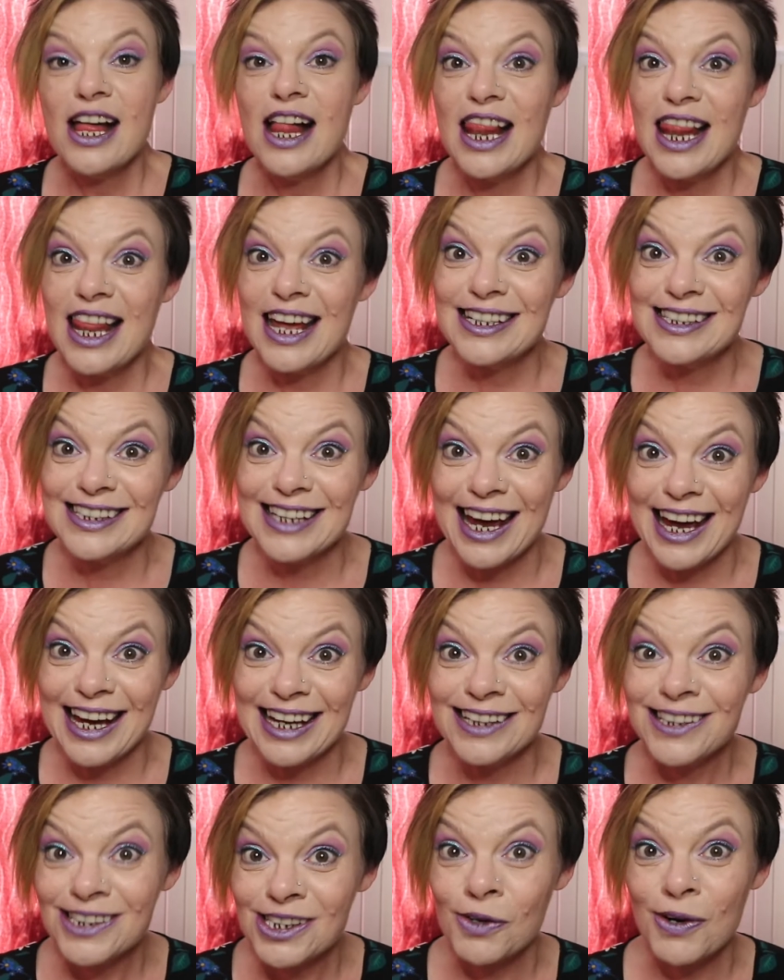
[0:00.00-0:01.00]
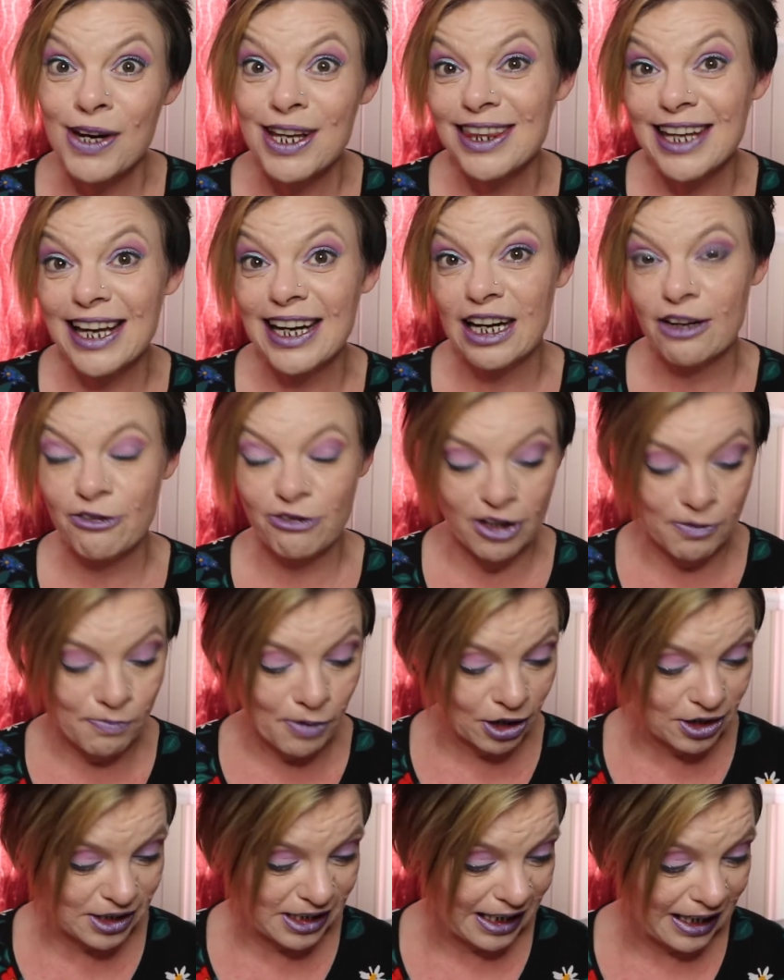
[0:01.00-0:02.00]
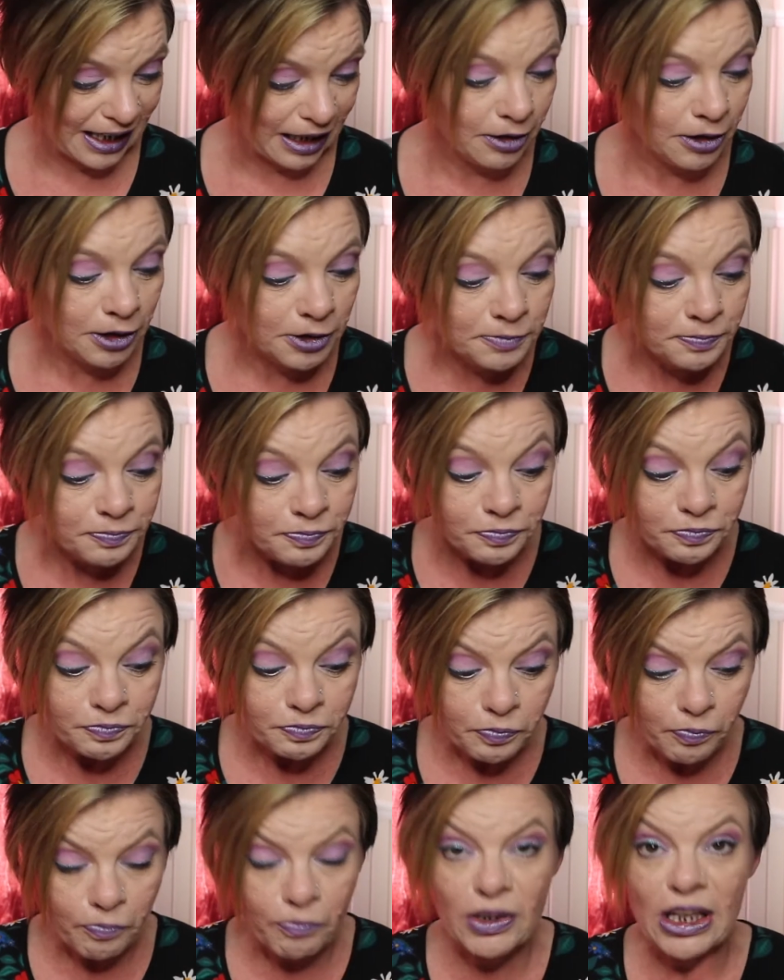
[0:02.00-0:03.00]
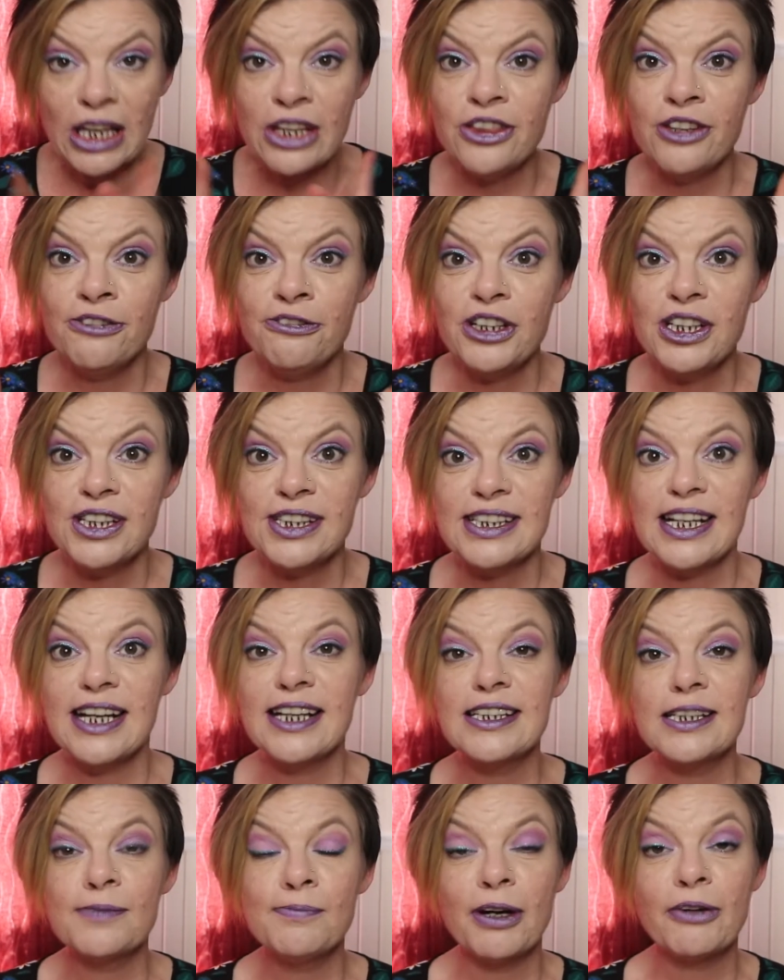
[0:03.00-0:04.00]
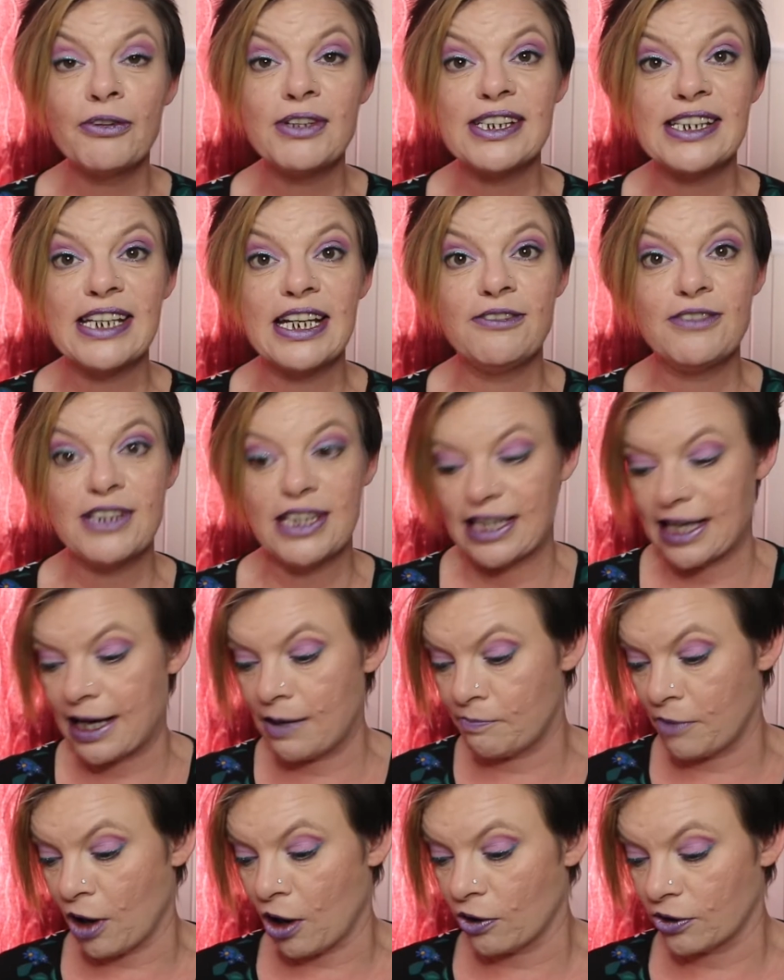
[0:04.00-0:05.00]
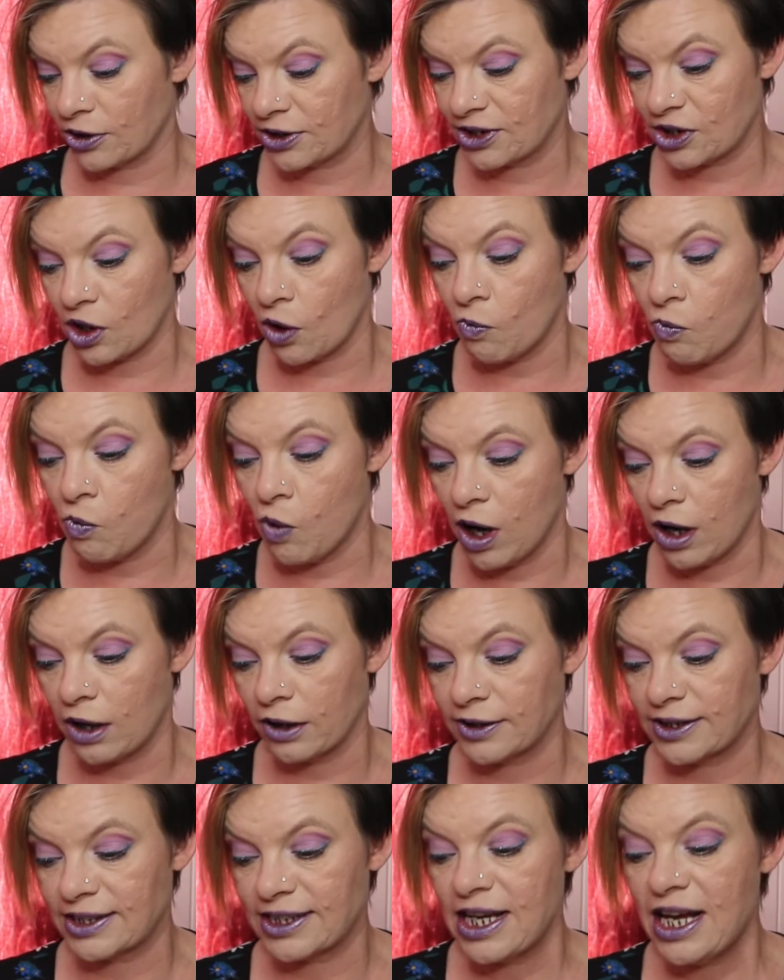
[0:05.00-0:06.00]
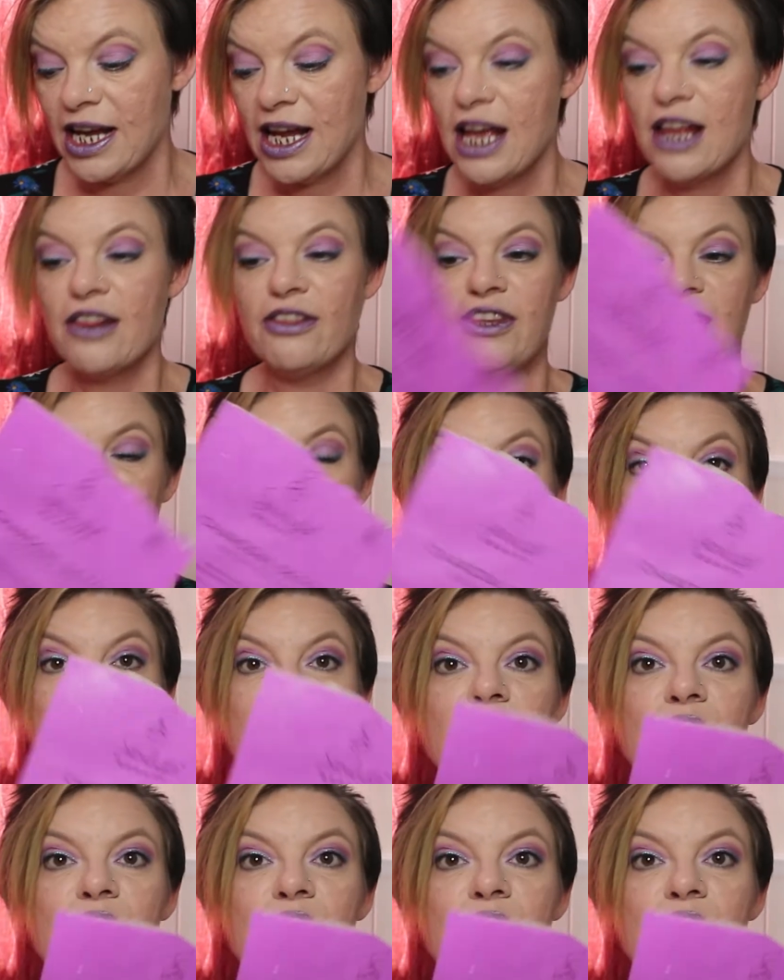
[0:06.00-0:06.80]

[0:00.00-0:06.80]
Let's get into it then, everybody. The first item I received in that box was the